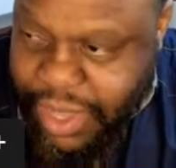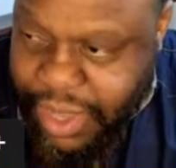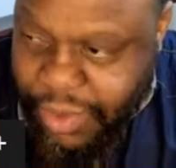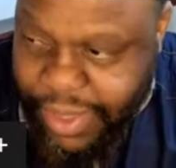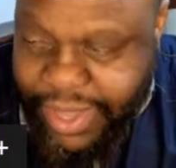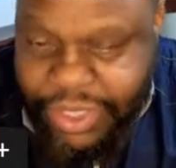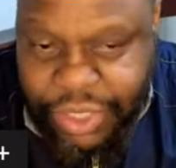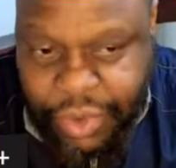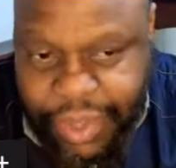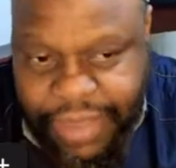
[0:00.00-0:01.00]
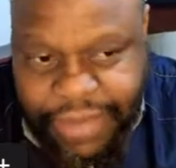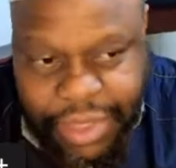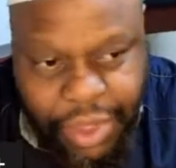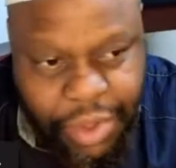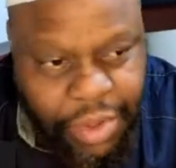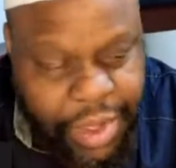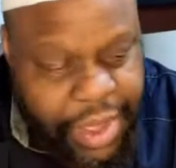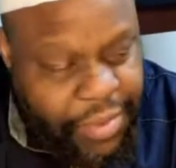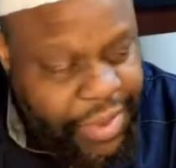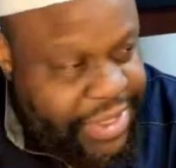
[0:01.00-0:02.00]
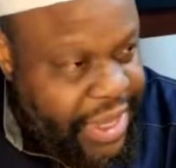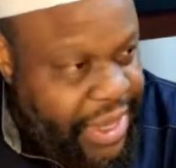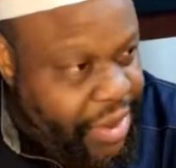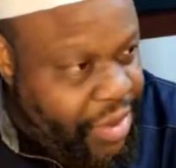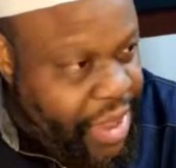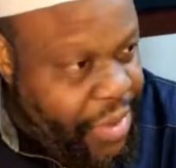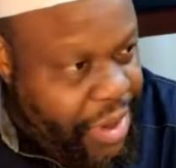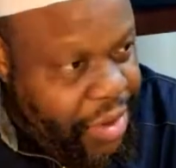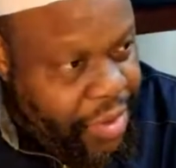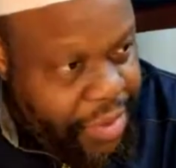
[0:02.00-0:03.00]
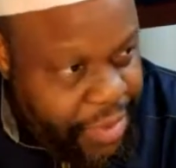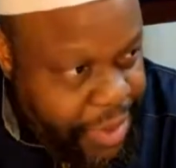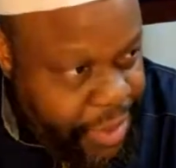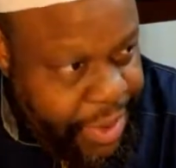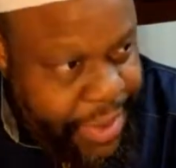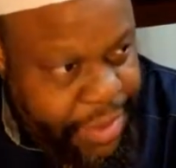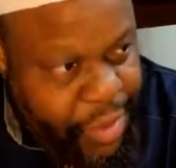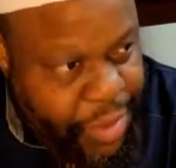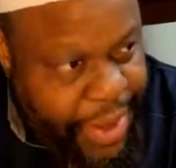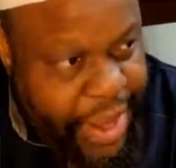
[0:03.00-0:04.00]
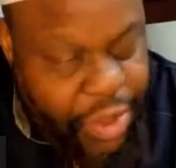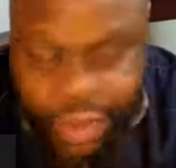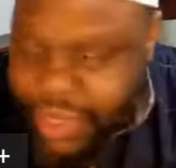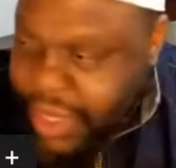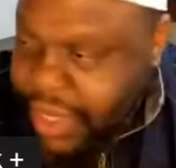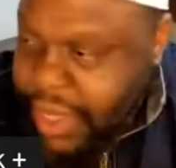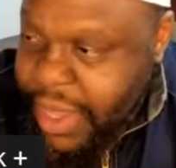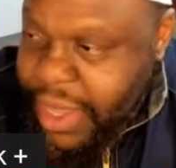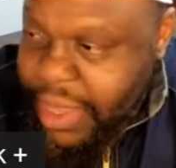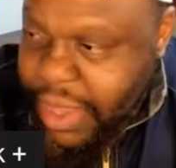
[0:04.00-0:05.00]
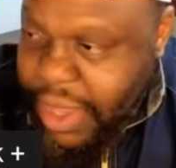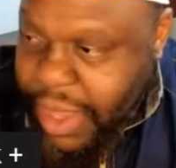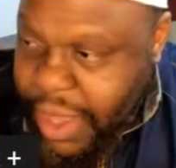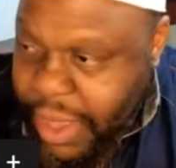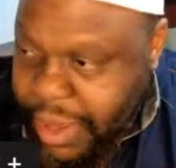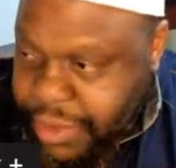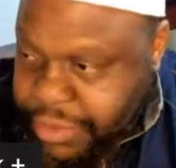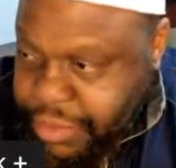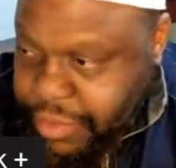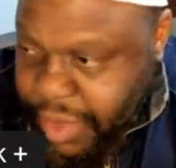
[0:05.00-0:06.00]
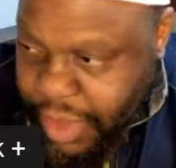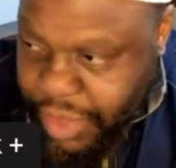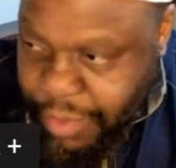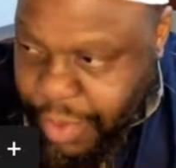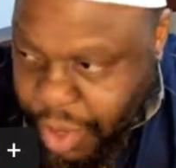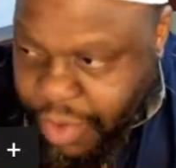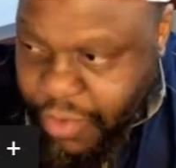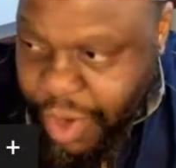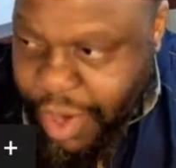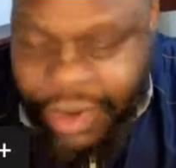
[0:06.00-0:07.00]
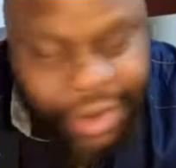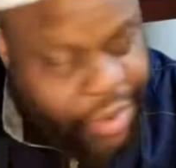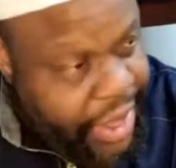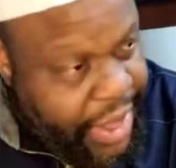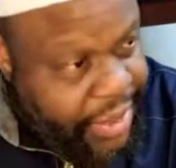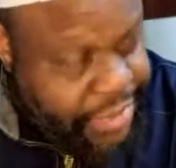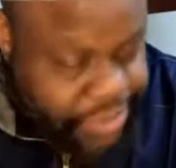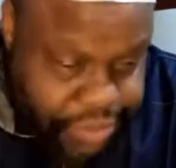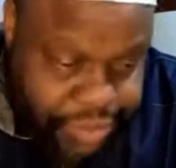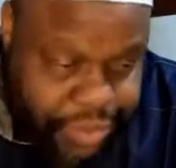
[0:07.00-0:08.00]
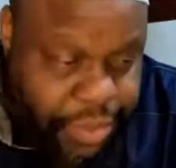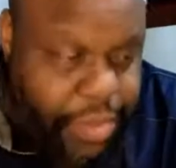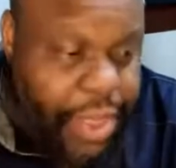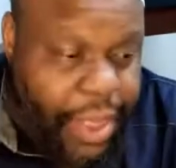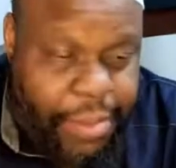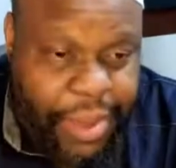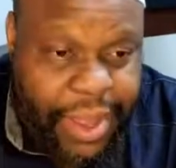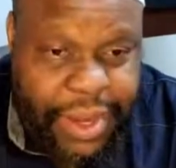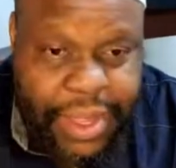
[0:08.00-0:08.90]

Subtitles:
Okay, so even though we said, okay, maybe we're not using the bowl of water, okay, but